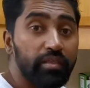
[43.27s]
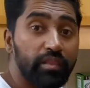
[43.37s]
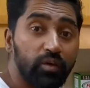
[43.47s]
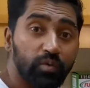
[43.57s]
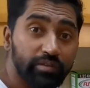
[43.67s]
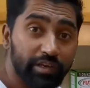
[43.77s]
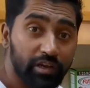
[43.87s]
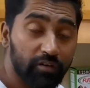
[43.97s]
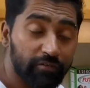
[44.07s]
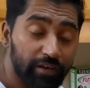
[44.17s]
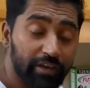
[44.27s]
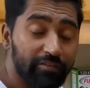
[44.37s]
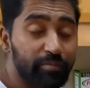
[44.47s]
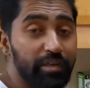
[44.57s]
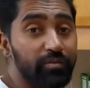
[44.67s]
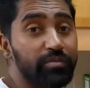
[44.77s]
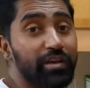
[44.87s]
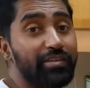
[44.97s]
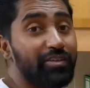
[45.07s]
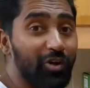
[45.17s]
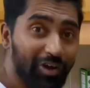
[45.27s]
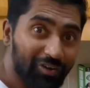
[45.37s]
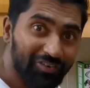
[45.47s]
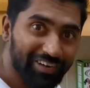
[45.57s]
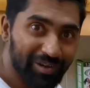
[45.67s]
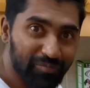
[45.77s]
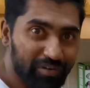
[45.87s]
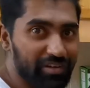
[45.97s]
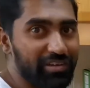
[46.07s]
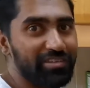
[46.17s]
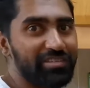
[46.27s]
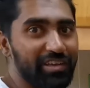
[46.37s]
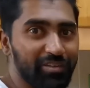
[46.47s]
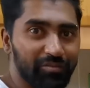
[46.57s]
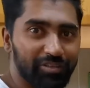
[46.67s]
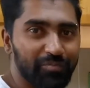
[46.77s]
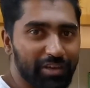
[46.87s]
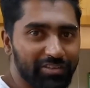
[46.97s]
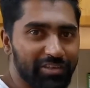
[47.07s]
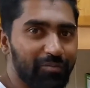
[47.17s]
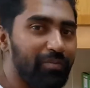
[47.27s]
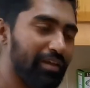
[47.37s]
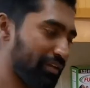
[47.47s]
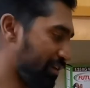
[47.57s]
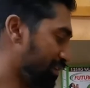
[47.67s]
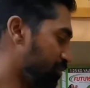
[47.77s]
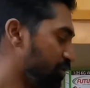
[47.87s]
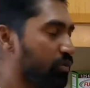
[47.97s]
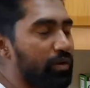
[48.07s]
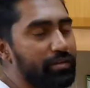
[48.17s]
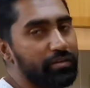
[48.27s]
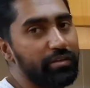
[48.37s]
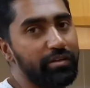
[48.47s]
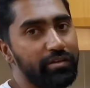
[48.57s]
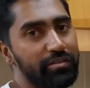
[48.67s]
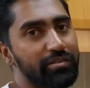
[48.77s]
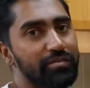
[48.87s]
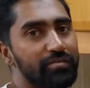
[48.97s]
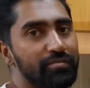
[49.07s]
Now we will take our 5 medium-sized overripe bananas and smash them and add them to the wet ingredients.